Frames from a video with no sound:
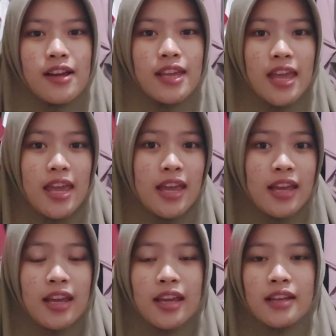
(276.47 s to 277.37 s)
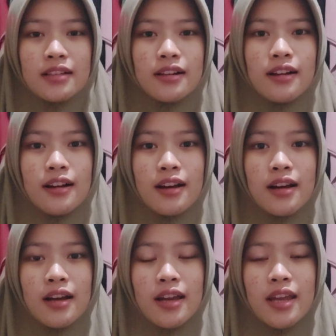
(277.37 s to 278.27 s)
Okay,
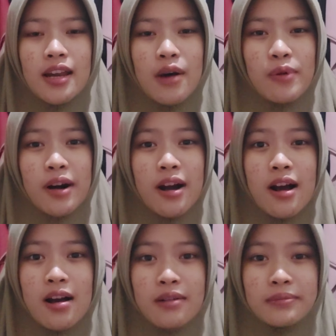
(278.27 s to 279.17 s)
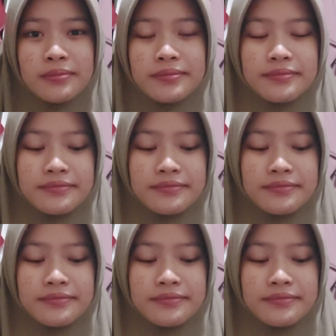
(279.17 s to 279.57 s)
in our home,